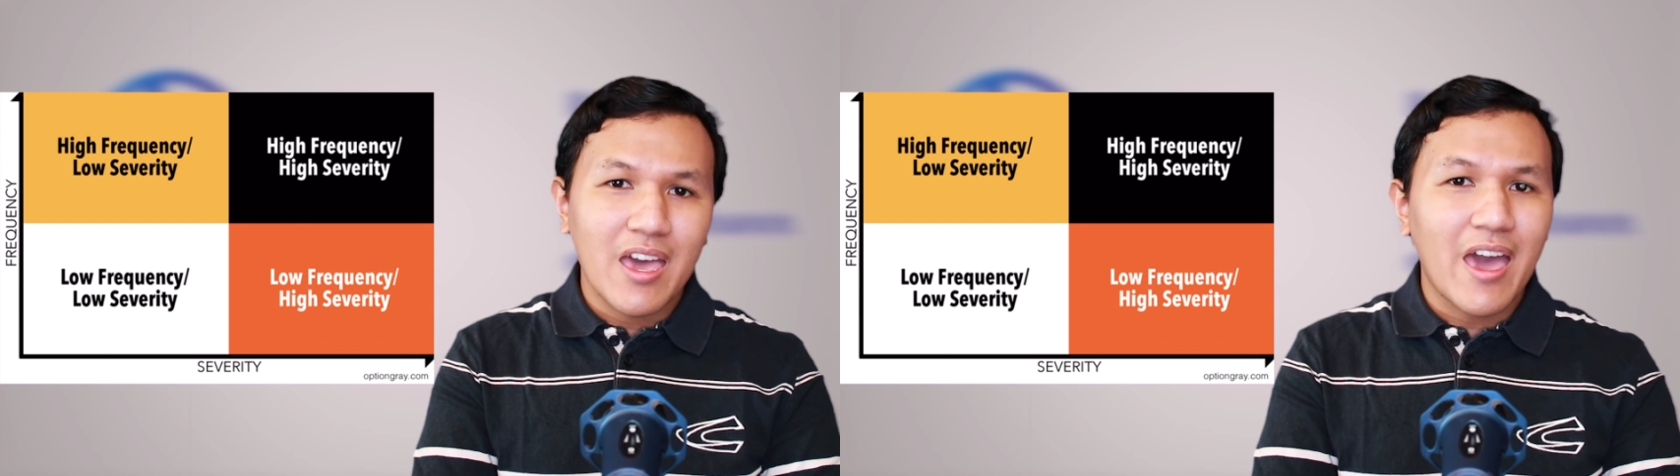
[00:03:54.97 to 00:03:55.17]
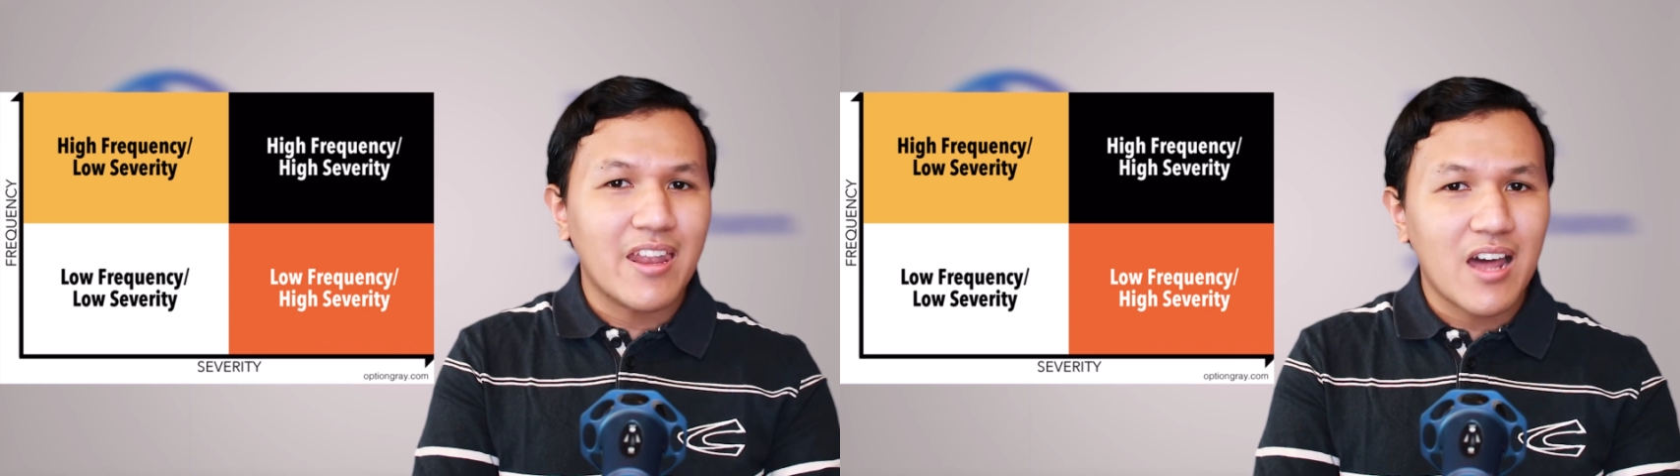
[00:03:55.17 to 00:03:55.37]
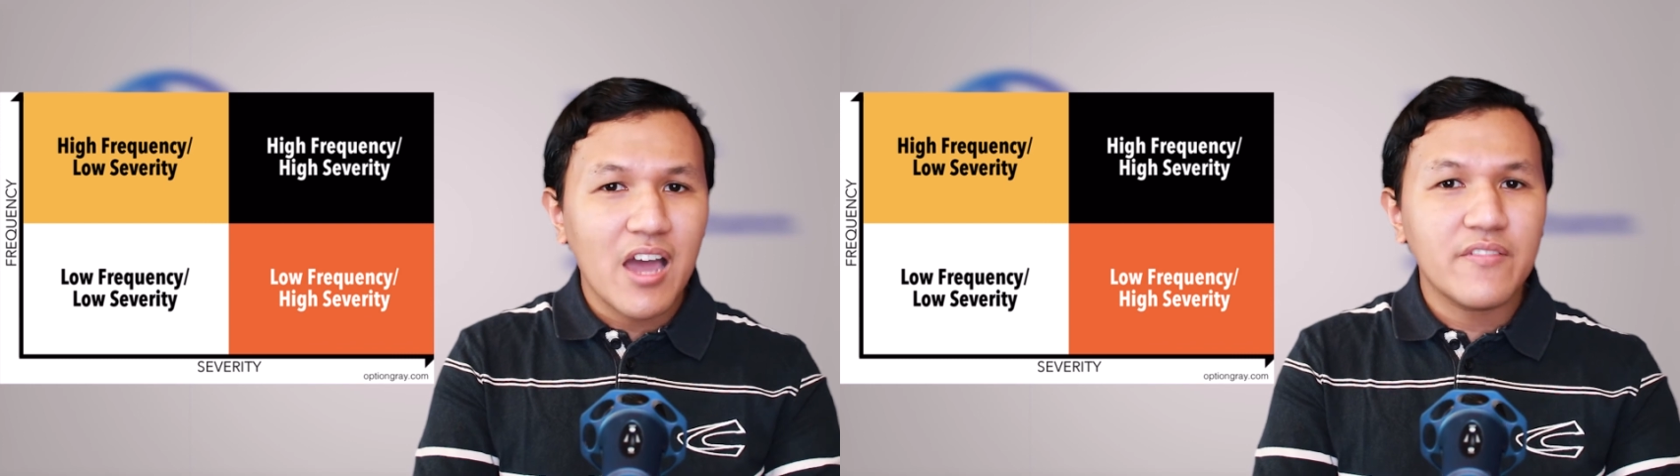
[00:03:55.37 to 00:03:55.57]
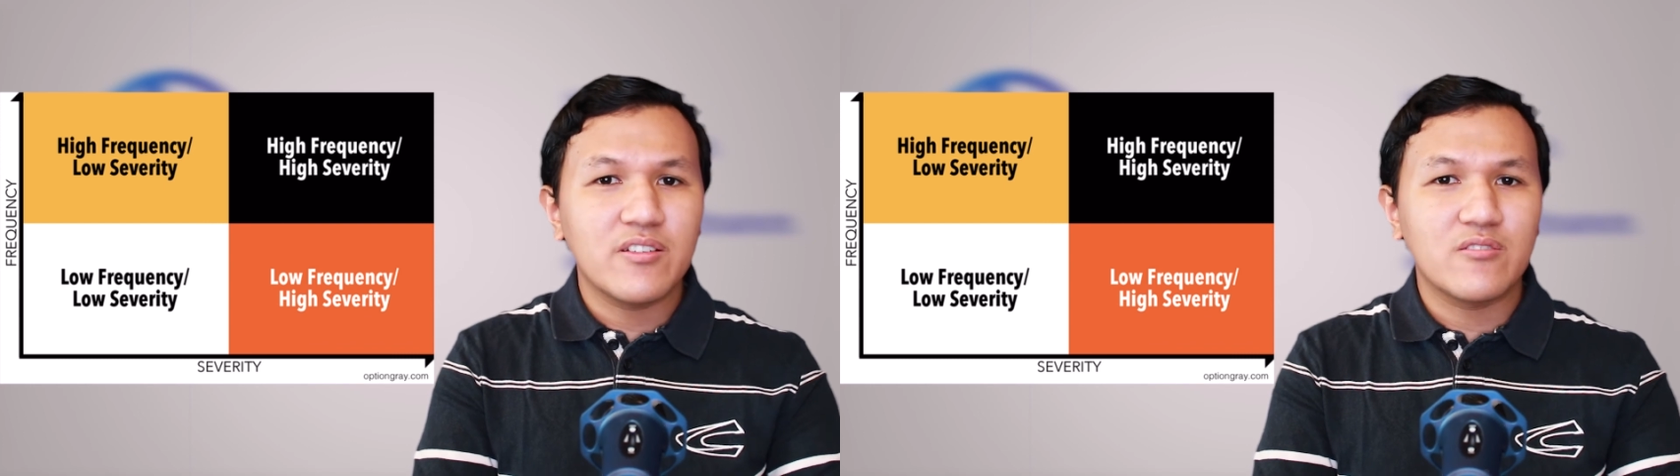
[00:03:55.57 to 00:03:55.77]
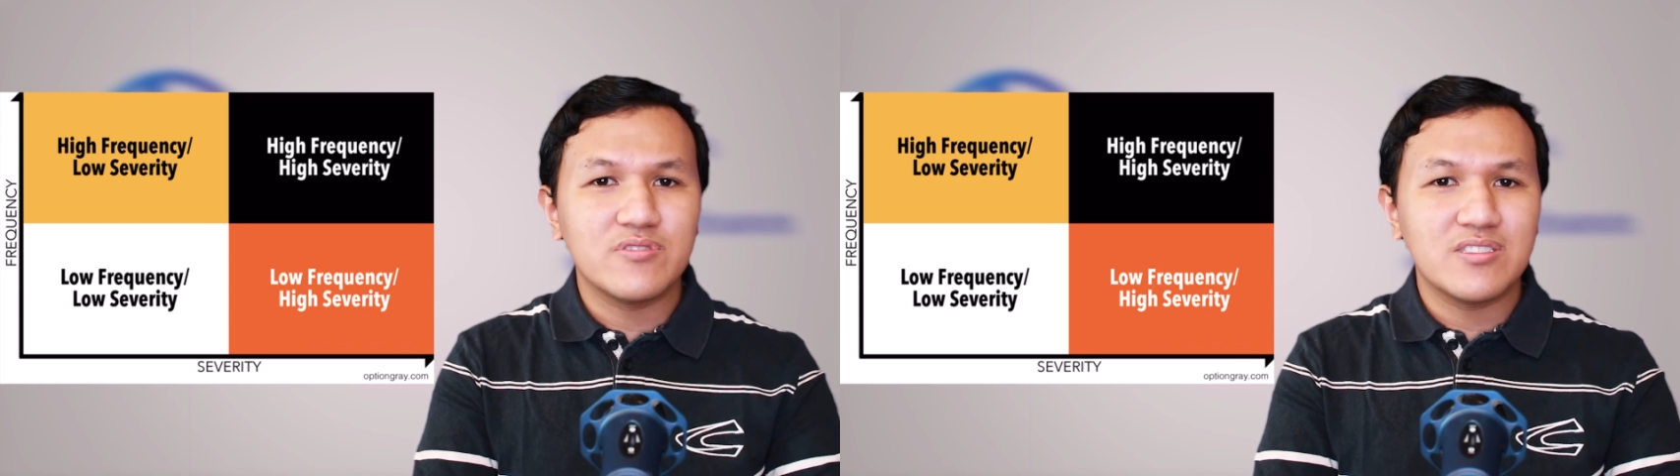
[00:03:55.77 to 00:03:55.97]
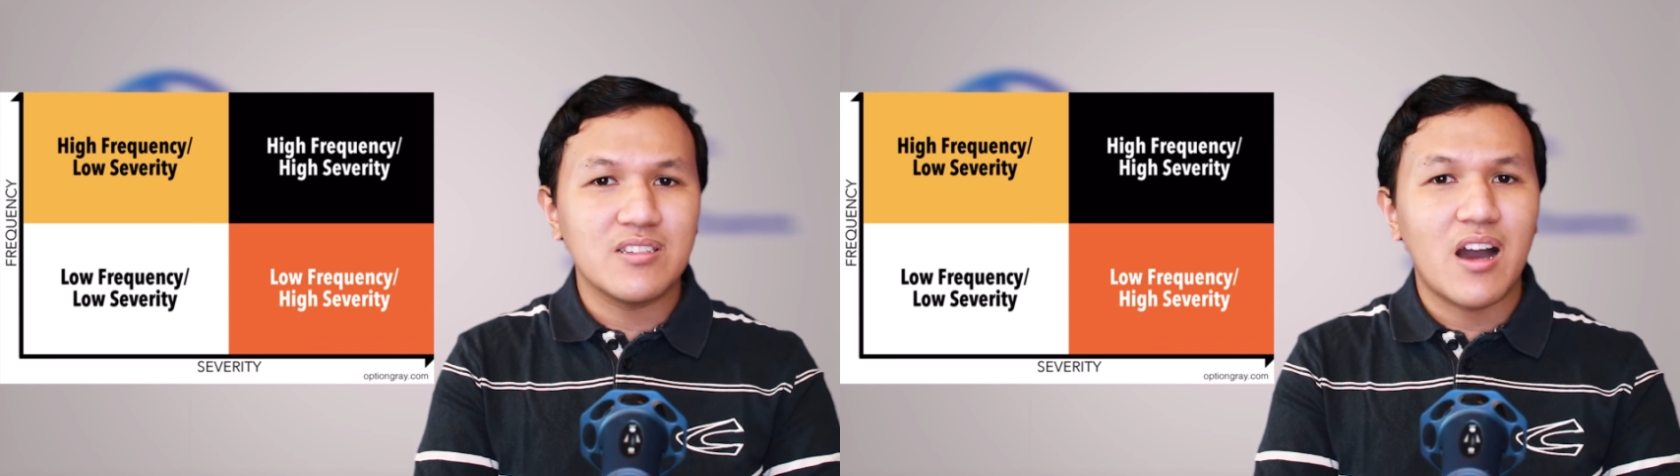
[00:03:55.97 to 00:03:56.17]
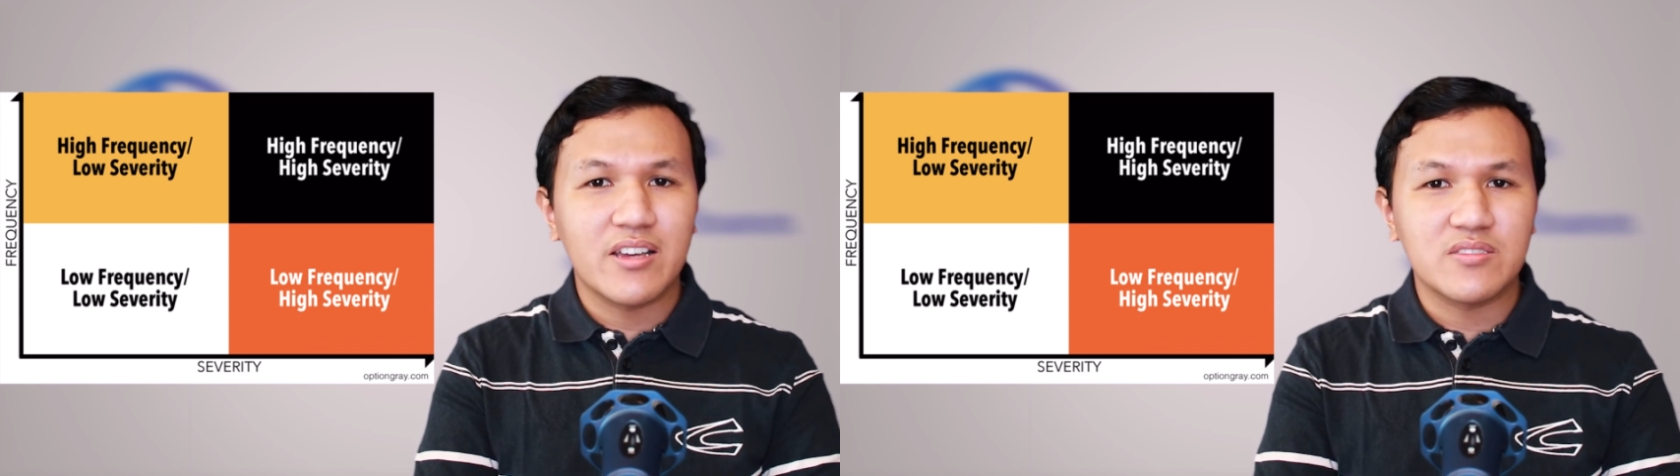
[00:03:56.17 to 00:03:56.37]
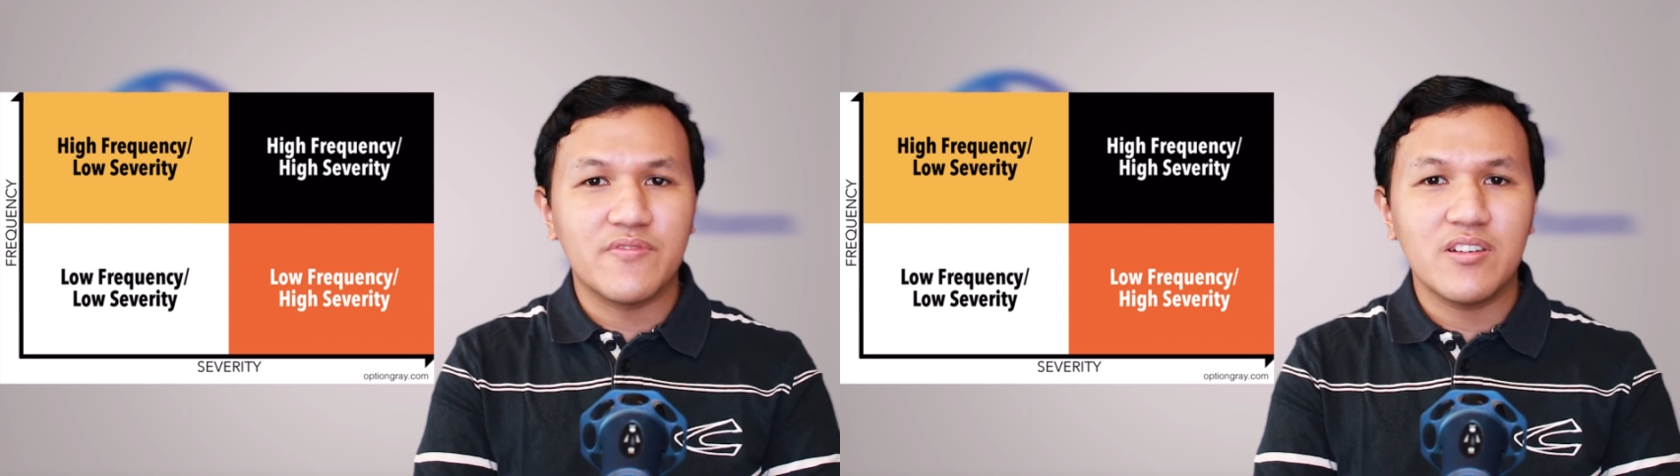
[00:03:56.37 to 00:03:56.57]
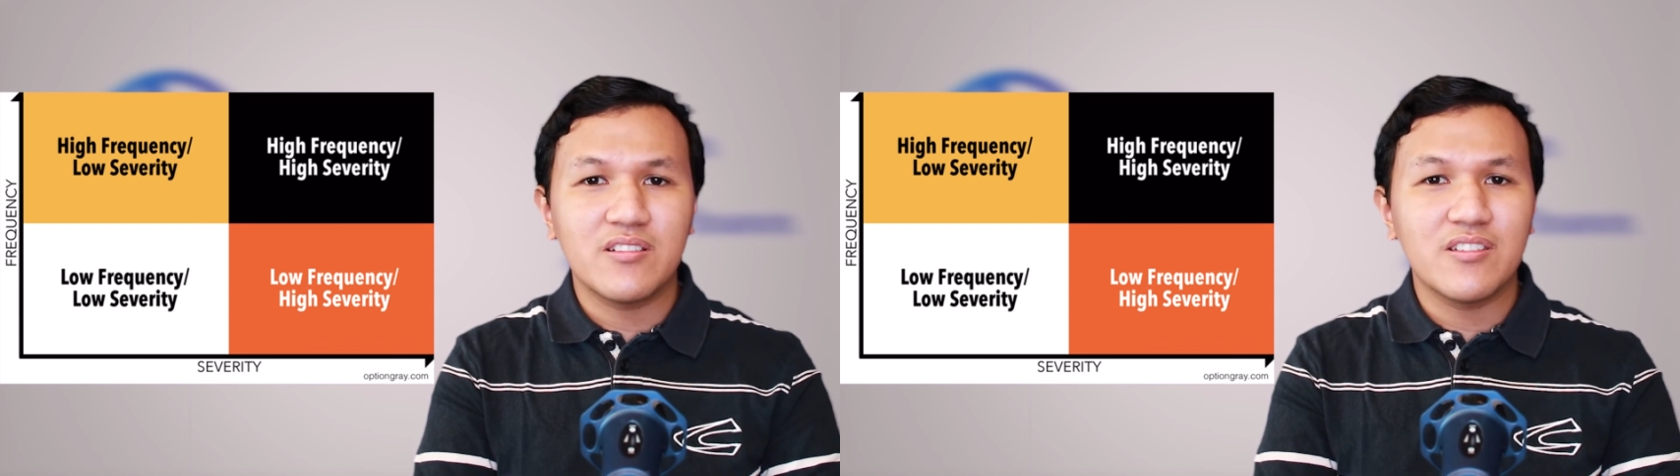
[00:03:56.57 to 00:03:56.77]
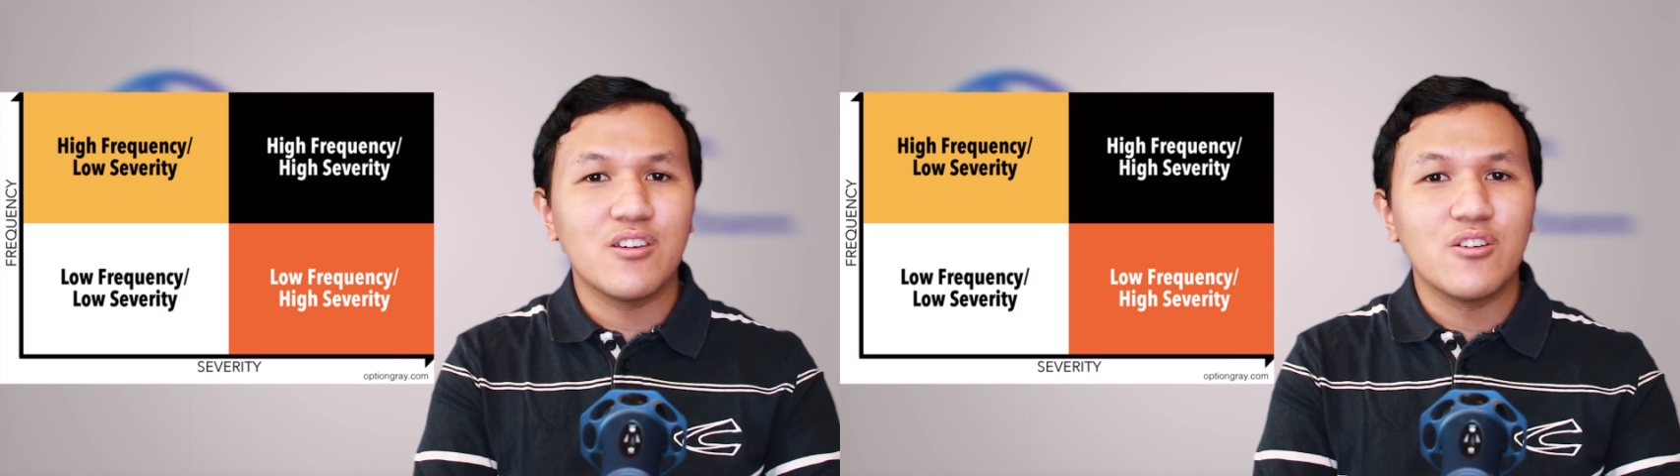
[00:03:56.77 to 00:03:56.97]
and high frequency, high
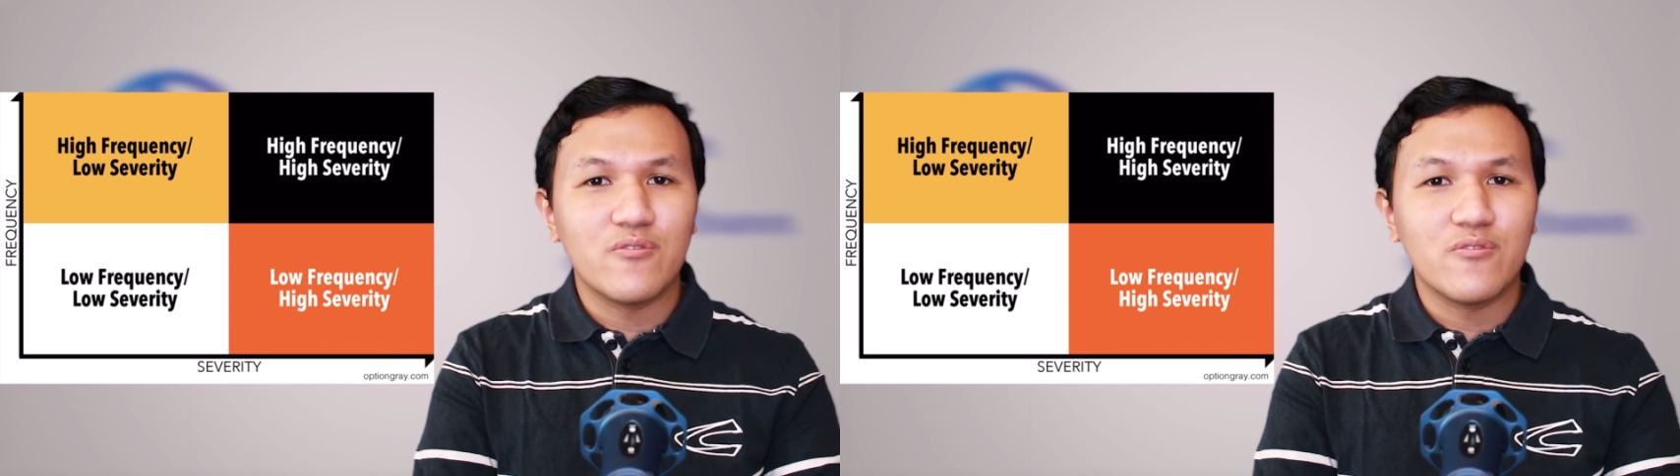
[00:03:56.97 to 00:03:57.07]
severity,